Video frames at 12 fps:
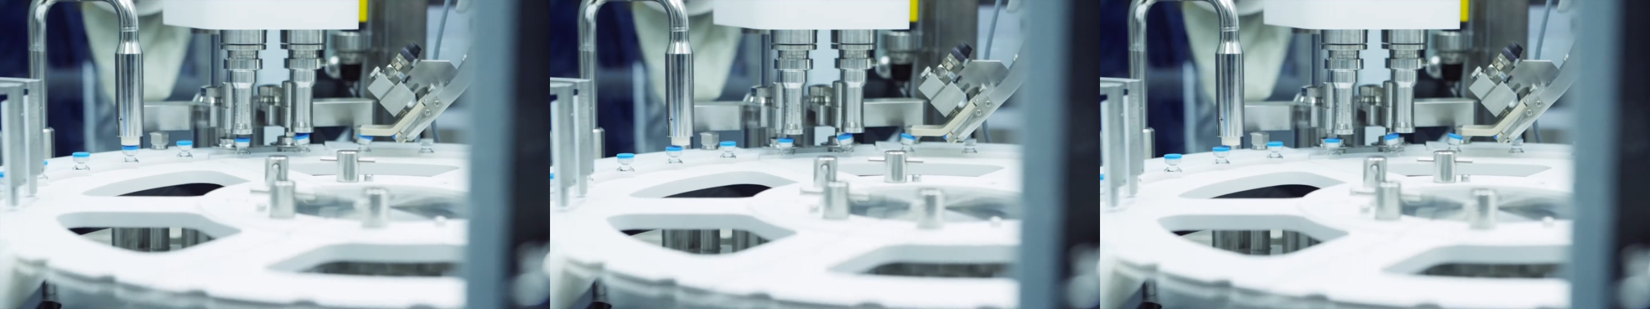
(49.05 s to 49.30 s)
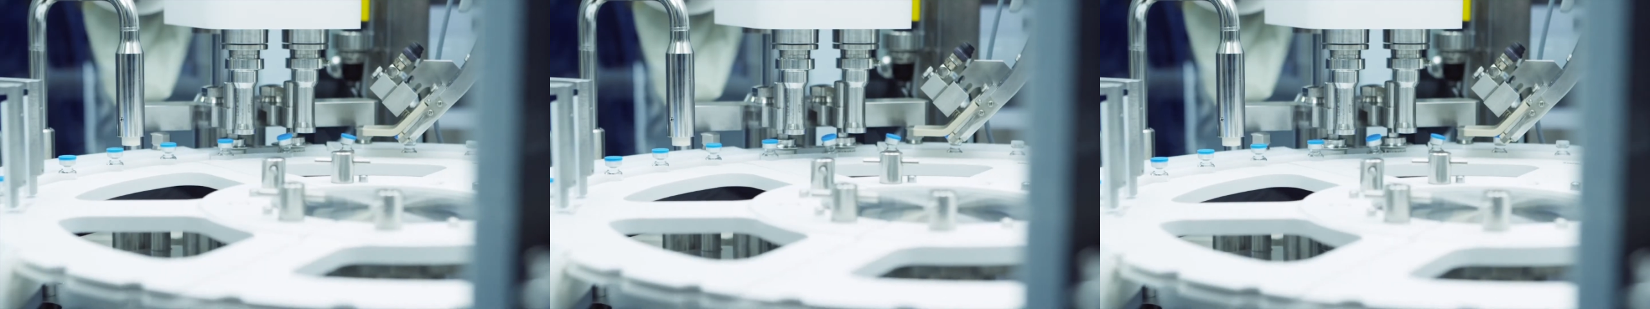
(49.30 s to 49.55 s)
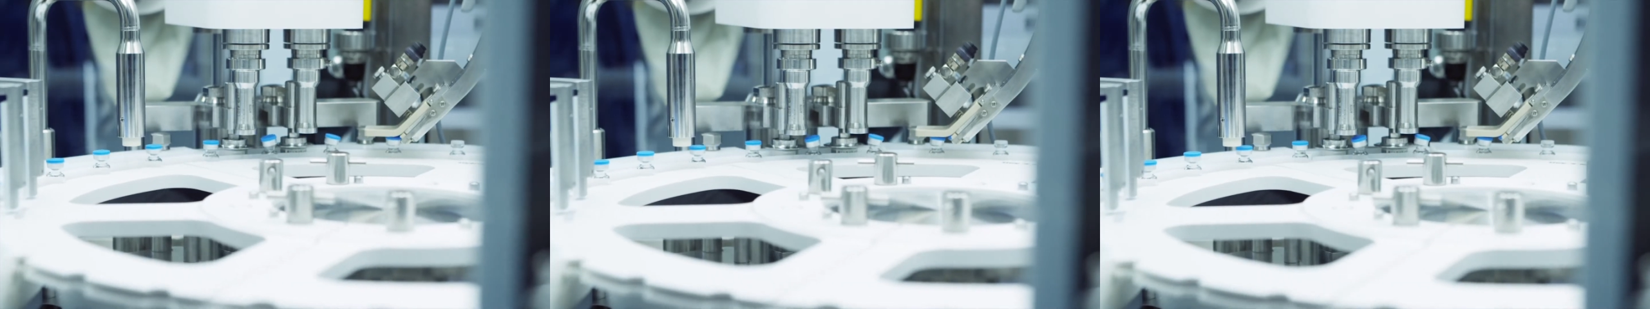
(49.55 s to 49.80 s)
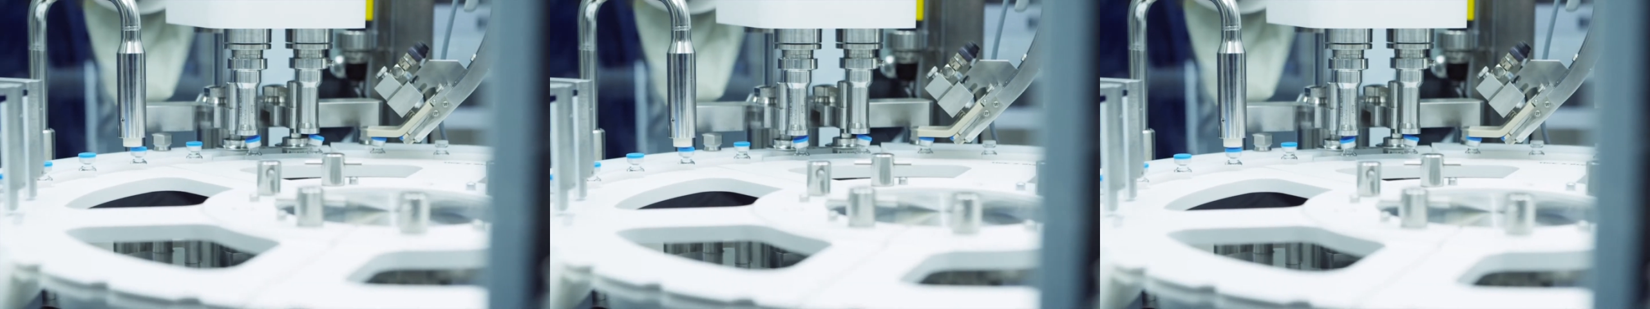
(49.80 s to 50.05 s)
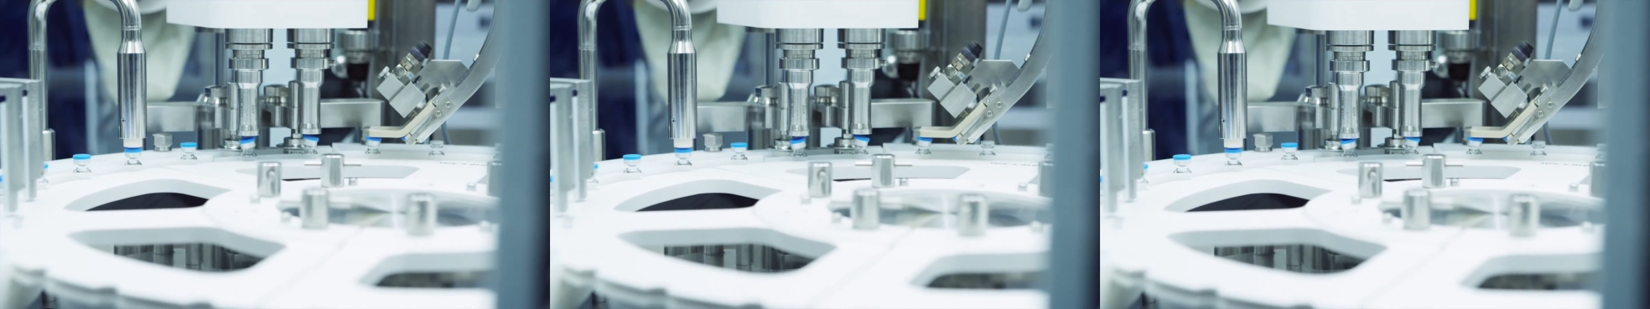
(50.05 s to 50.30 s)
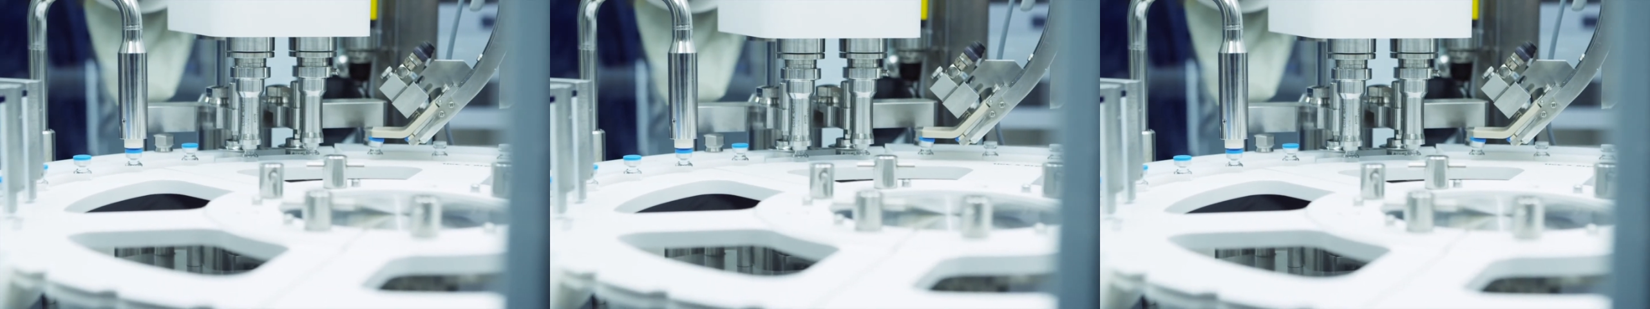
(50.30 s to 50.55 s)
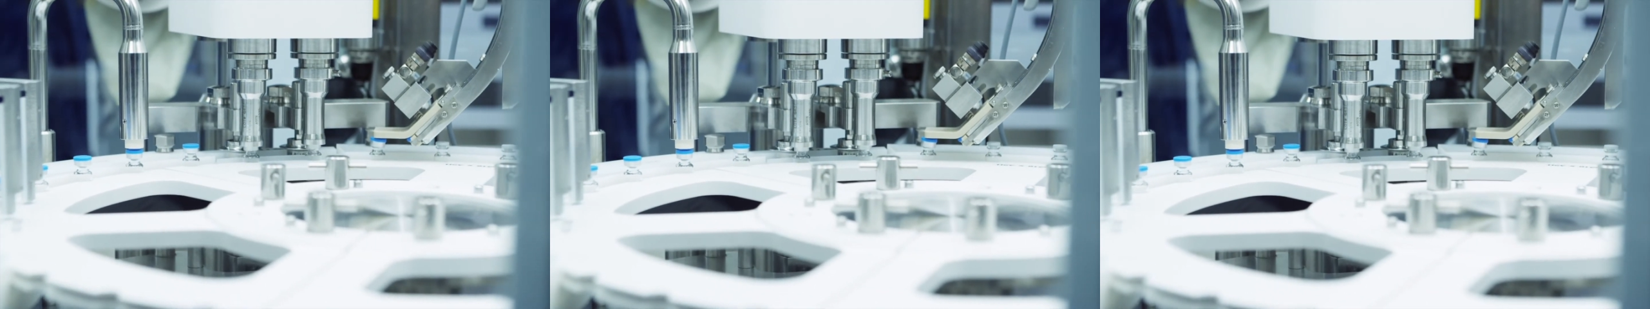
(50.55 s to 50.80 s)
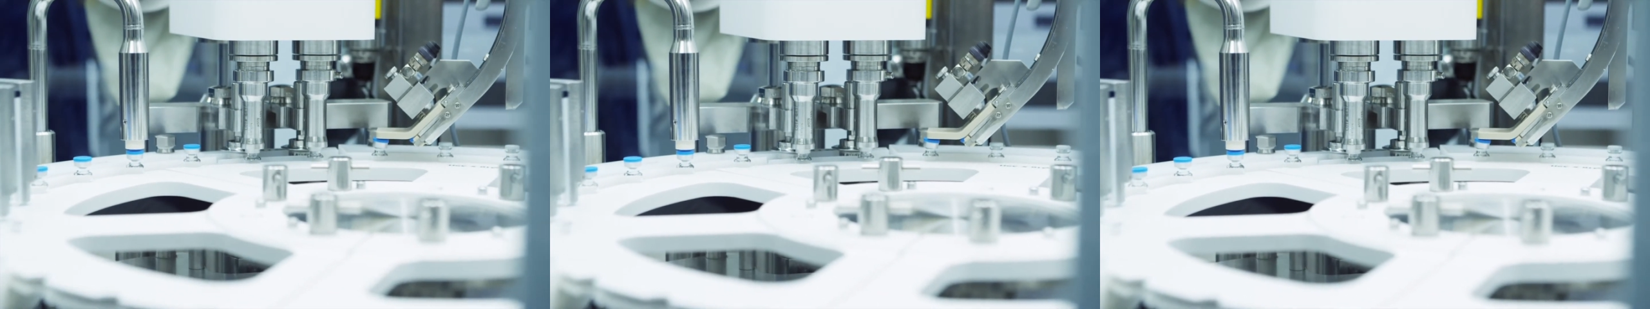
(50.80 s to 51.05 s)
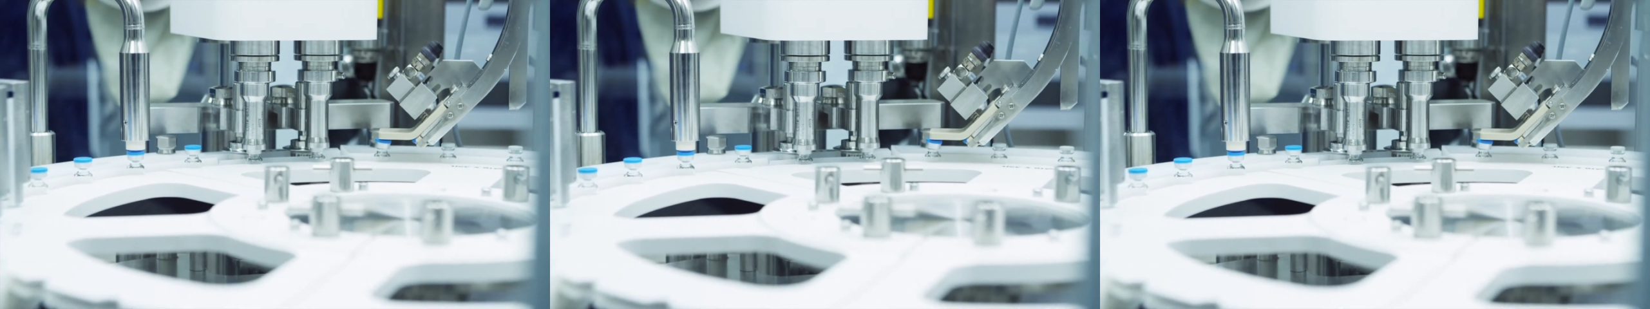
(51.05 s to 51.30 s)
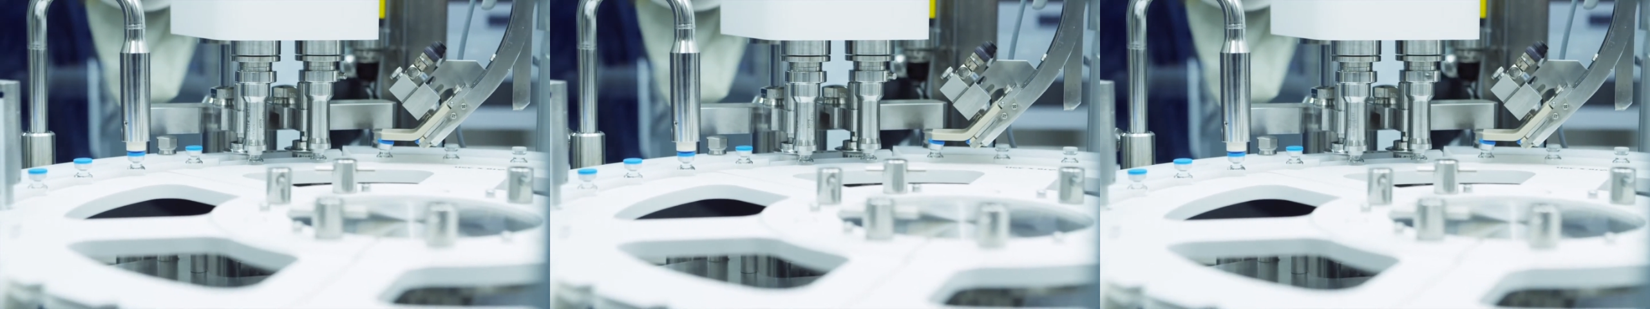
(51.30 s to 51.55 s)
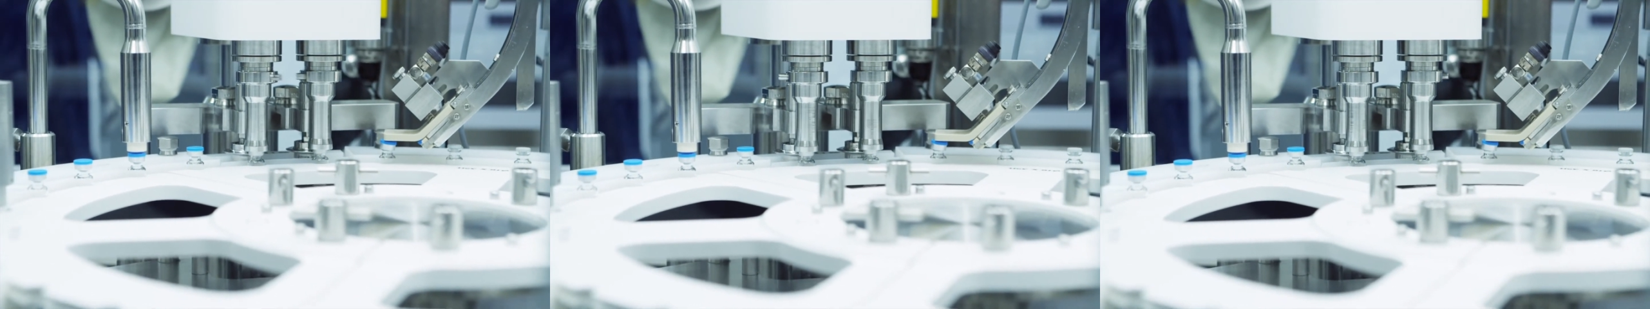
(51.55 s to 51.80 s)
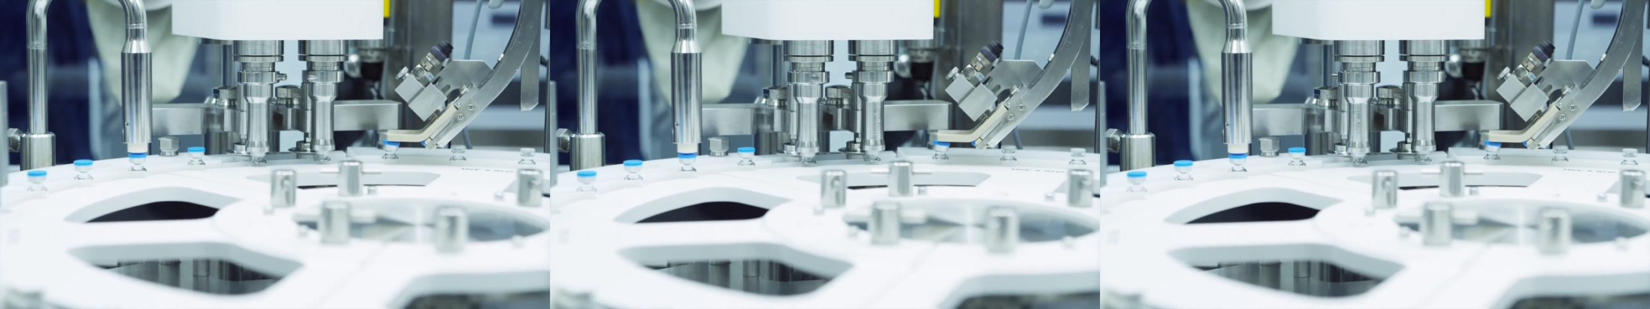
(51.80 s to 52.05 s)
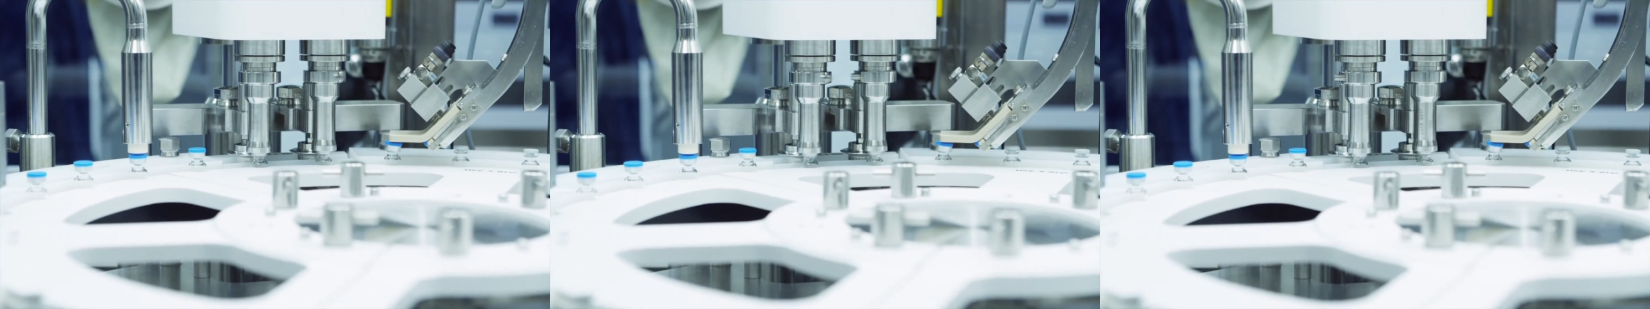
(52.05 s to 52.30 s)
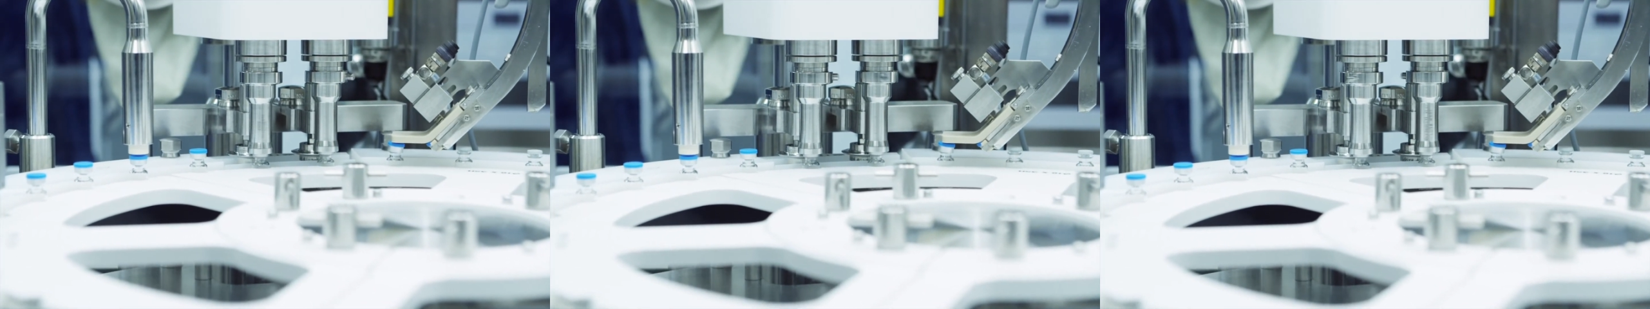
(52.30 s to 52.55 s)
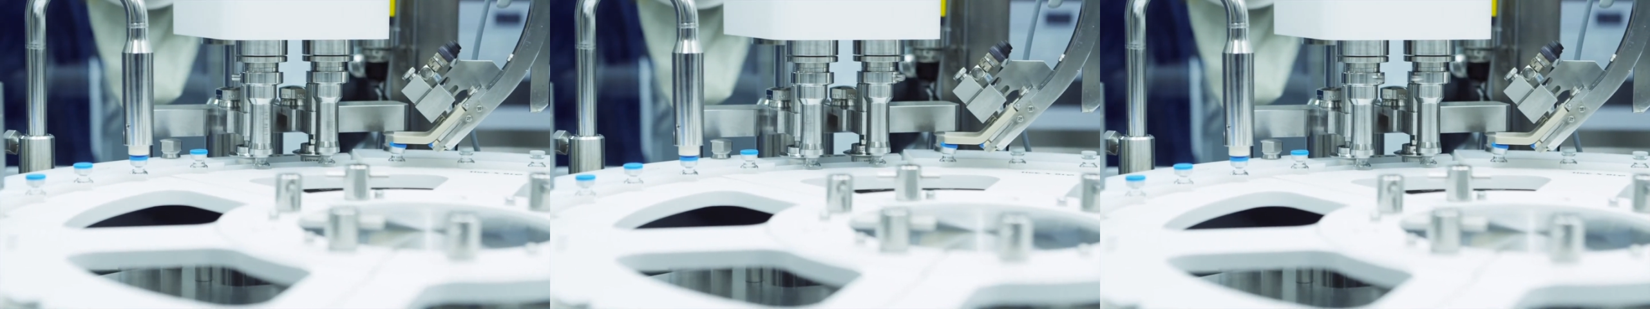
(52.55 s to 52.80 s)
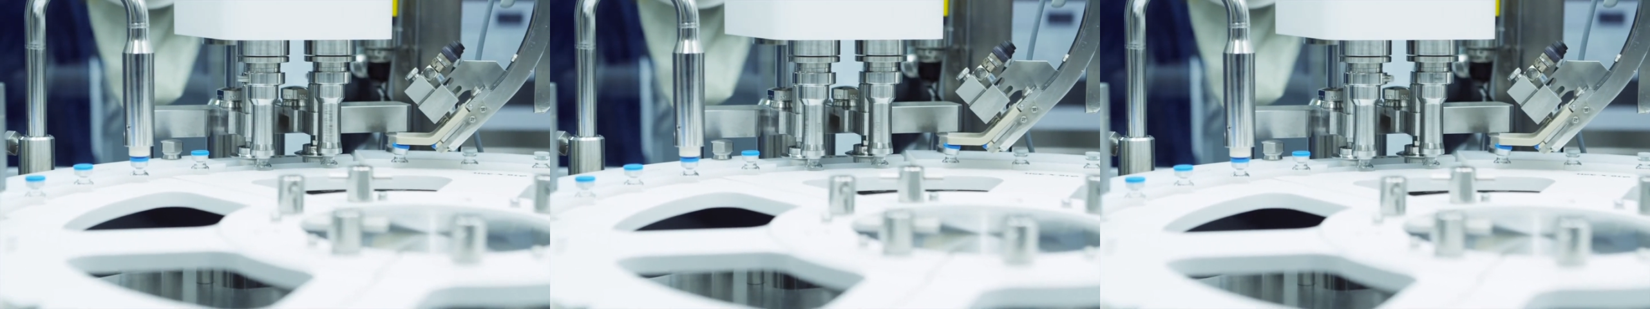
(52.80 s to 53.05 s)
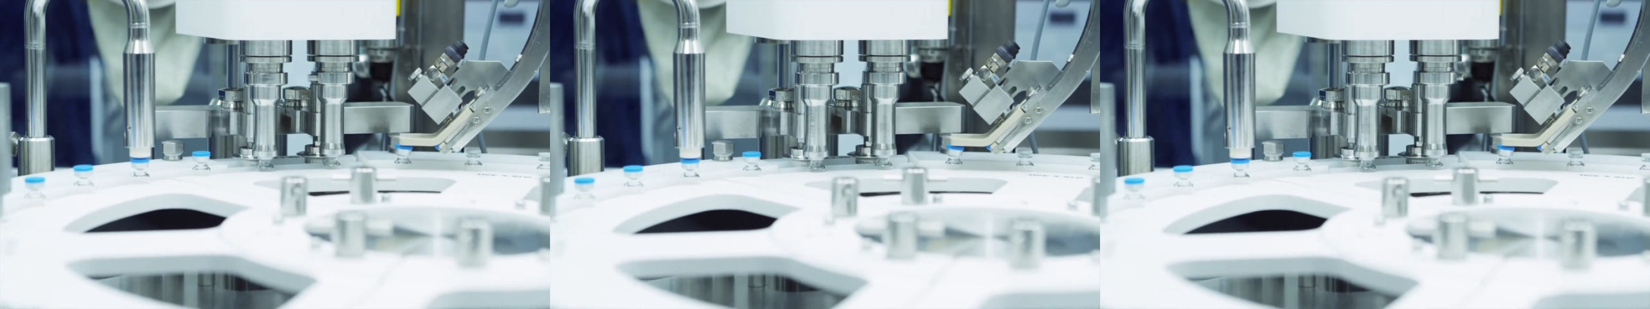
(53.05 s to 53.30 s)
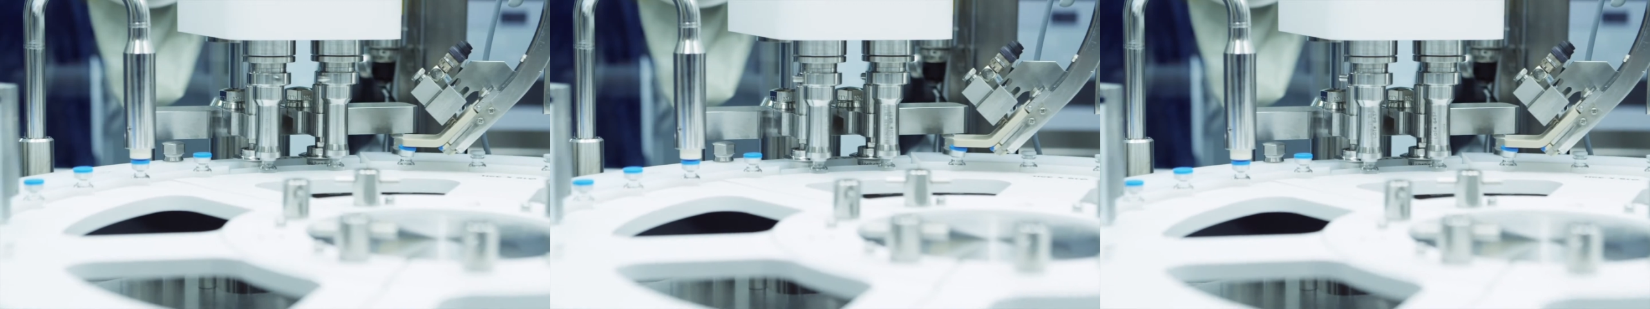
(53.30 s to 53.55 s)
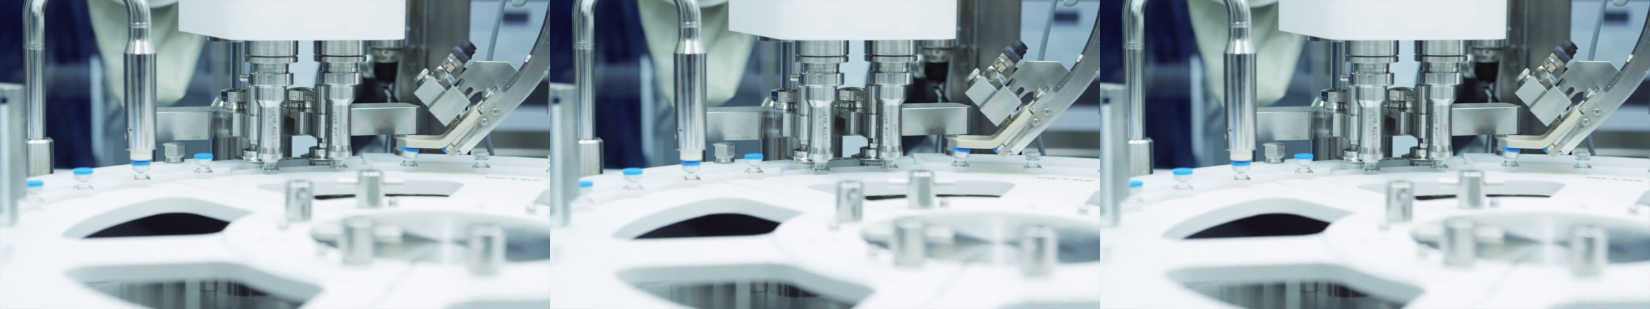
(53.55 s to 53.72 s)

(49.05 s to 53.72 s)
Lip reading: No face is visible, so there are no lips to read.